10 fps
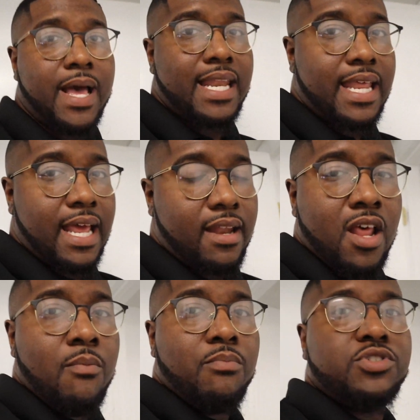bad debt,
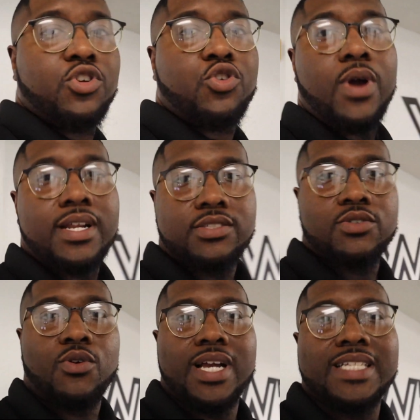but your credit
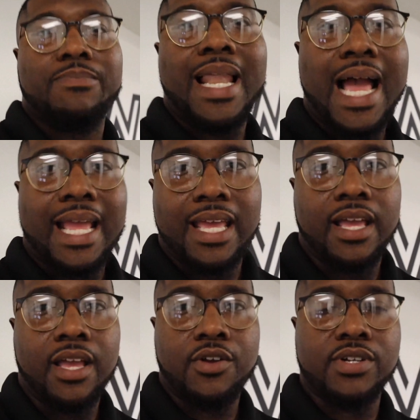score is
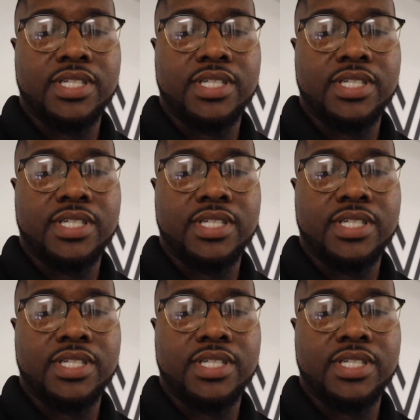blocking your